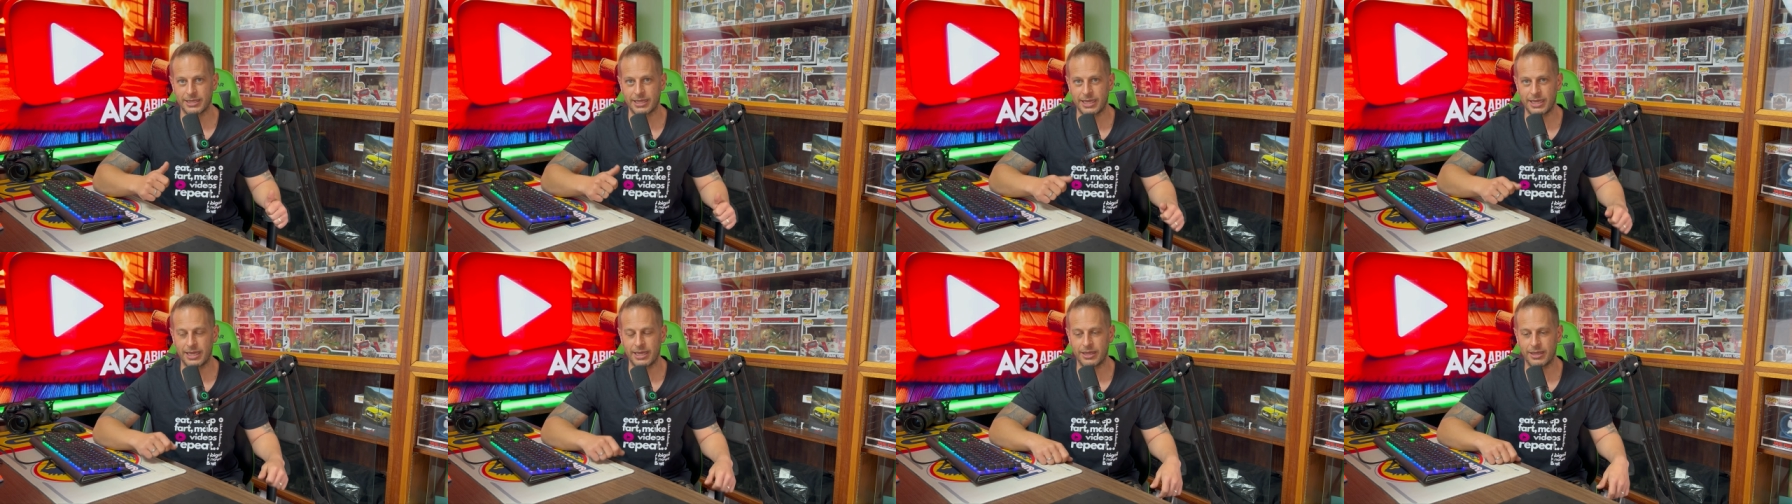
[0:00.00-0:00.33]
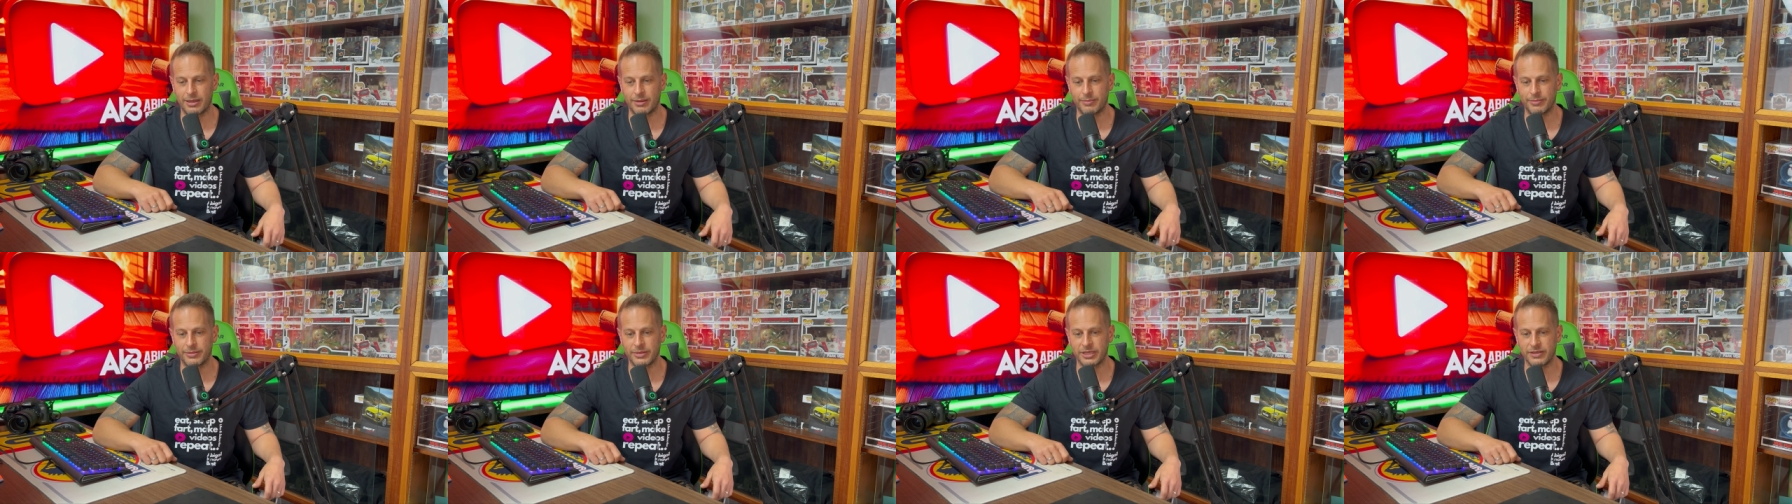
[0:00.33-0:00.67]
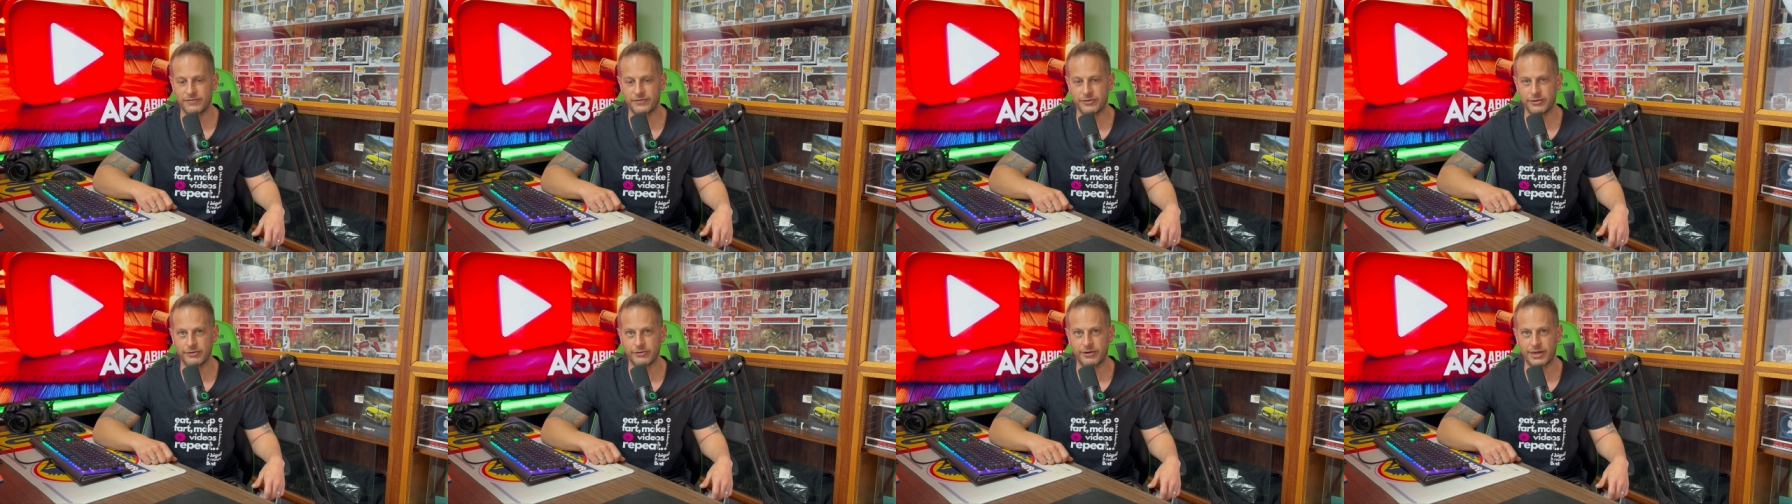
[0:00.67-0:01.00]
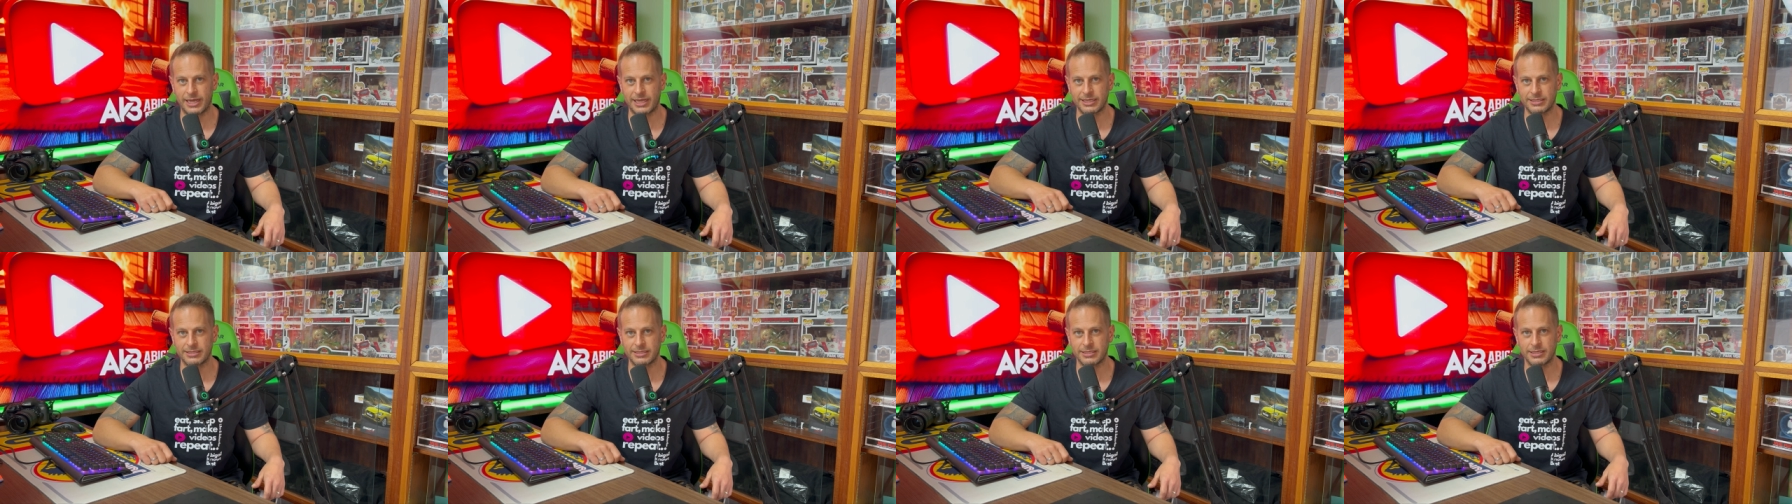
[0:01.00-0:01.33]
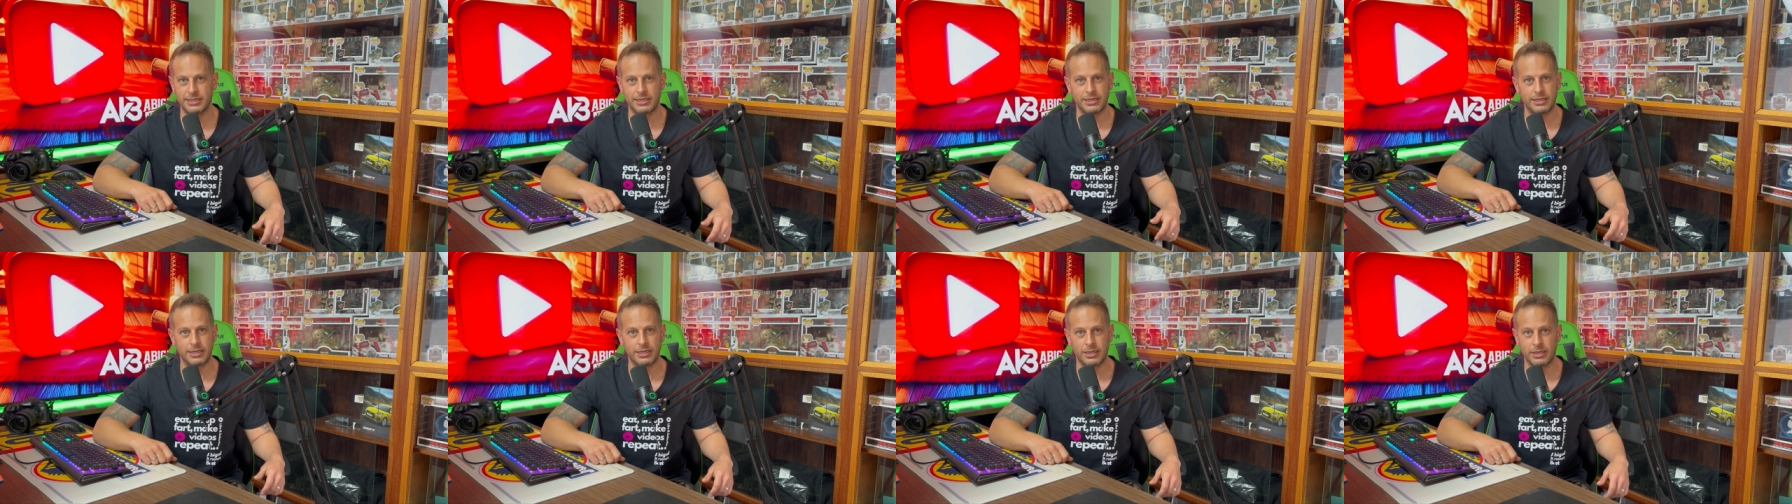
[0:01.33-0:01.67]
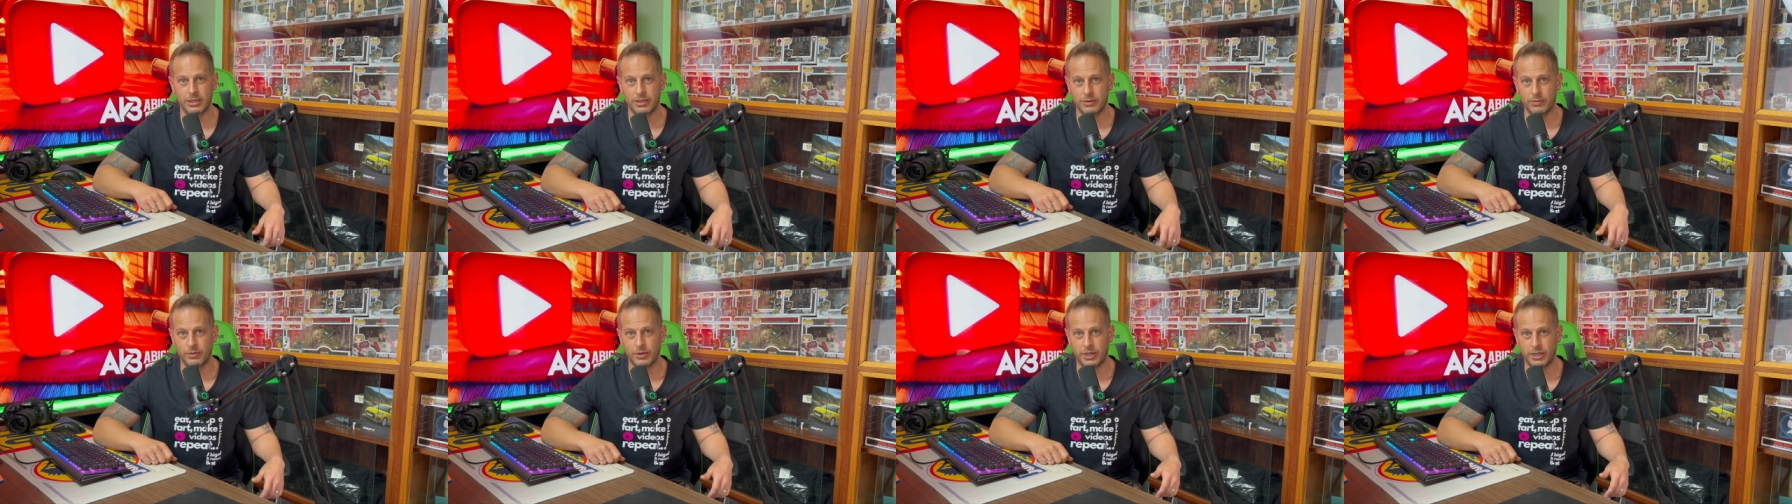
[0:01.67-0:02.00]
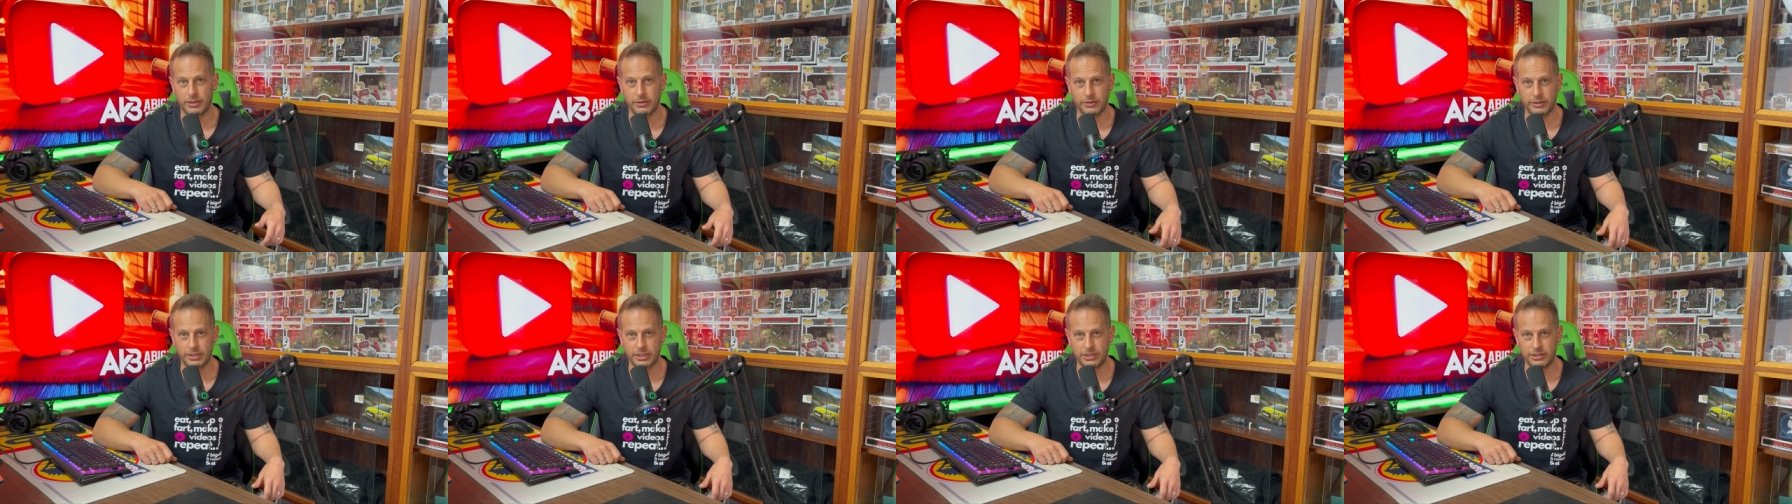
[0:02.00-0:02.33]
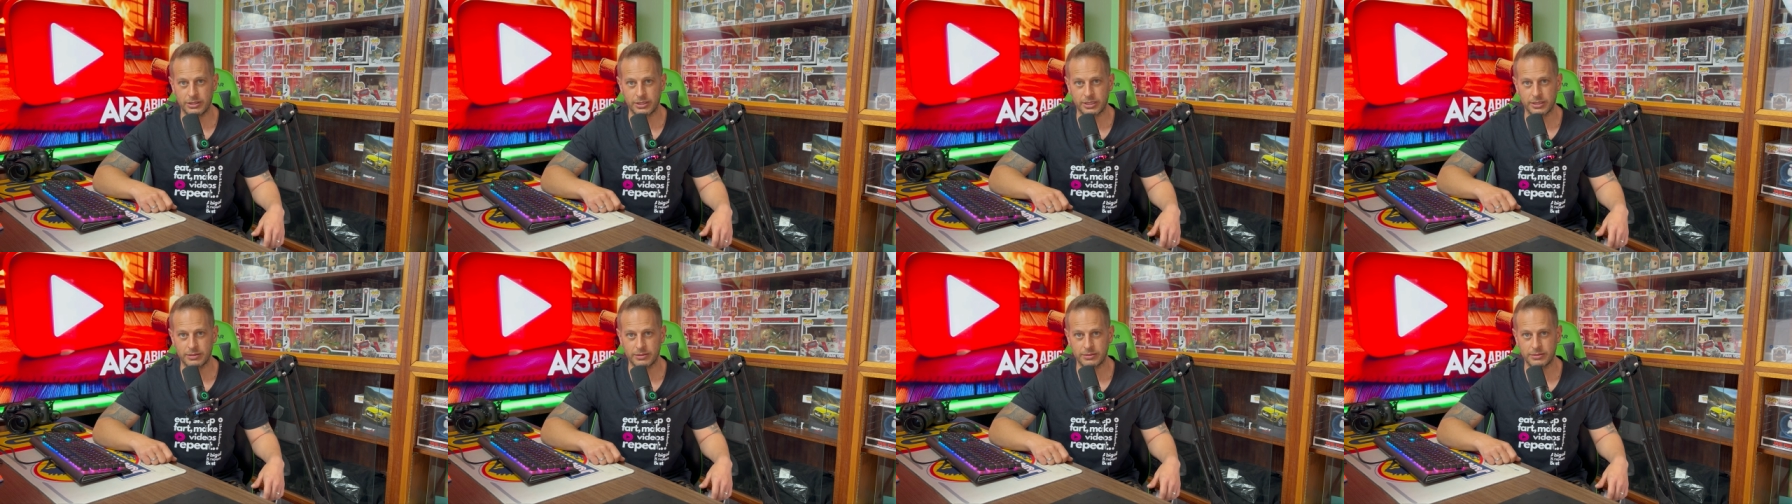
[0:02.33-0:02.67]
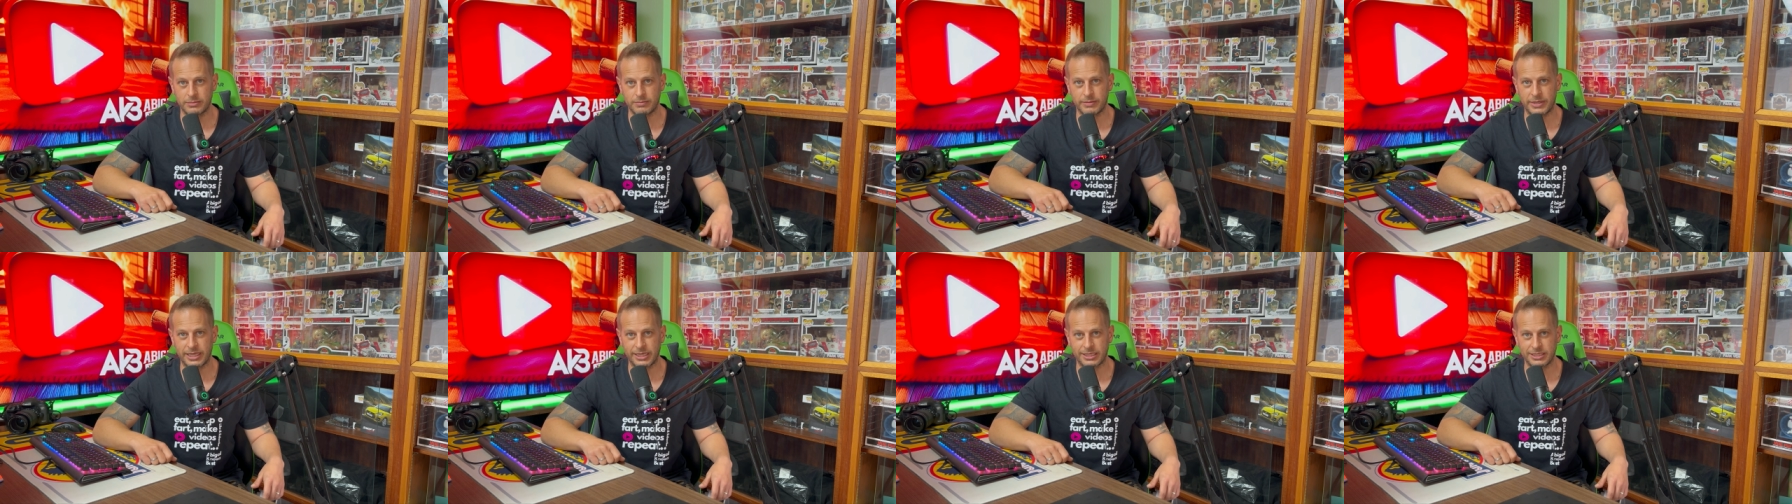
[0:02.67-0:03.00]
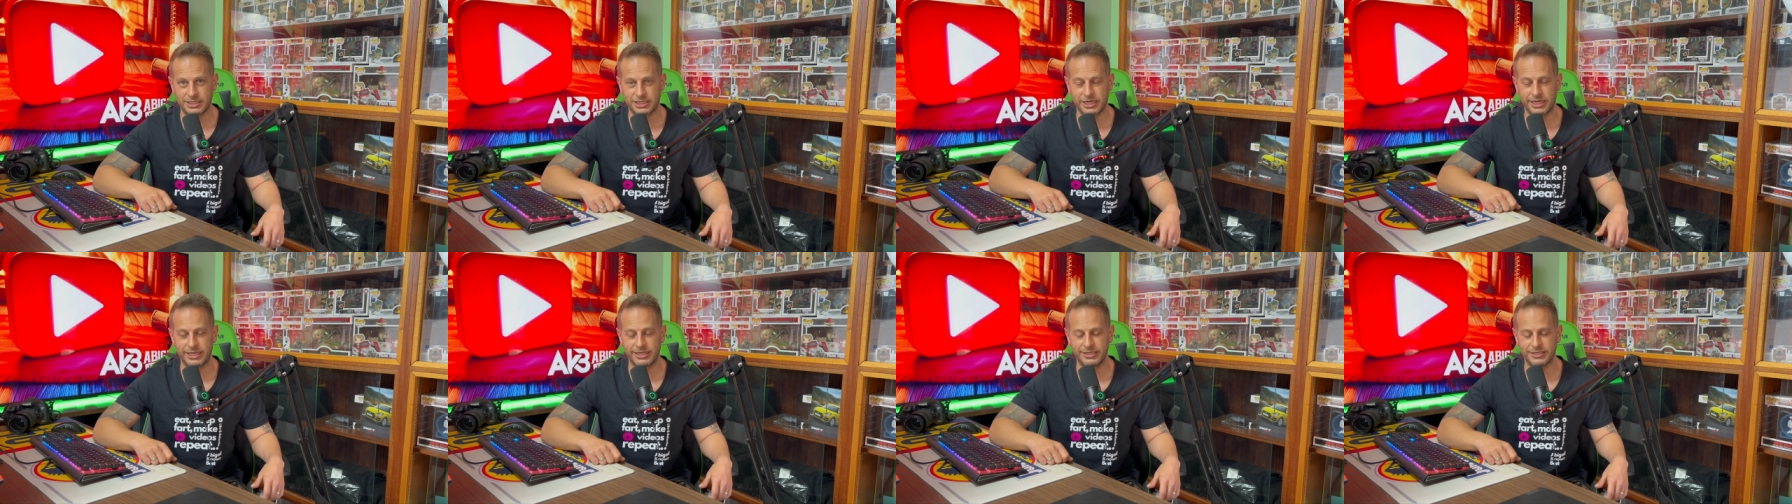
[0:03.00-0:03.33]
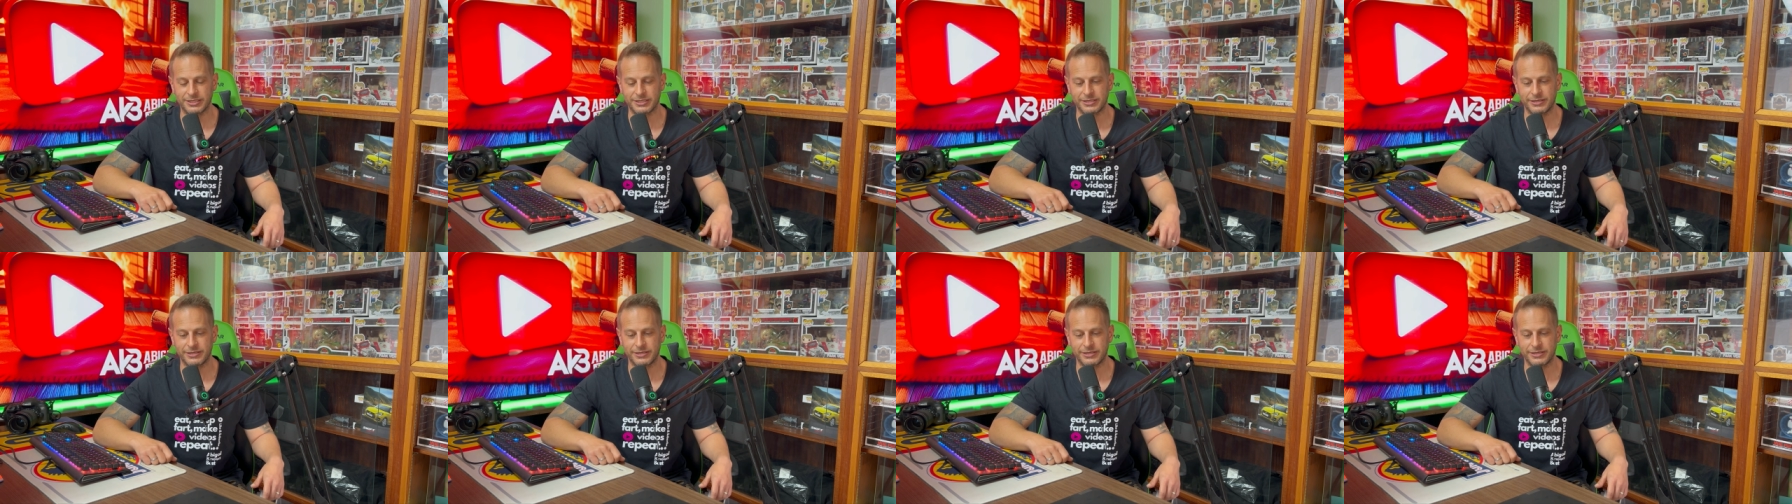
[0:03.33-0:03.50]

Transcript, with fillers: Um, if you're right, well, then you can make a change.